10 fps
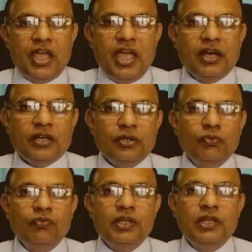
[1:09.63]
there
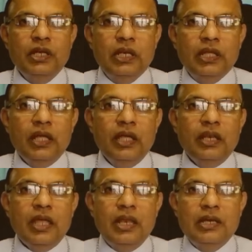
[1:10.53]
we
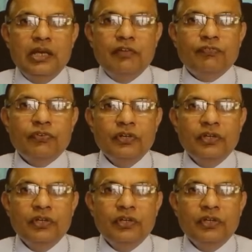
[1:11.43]
learn and live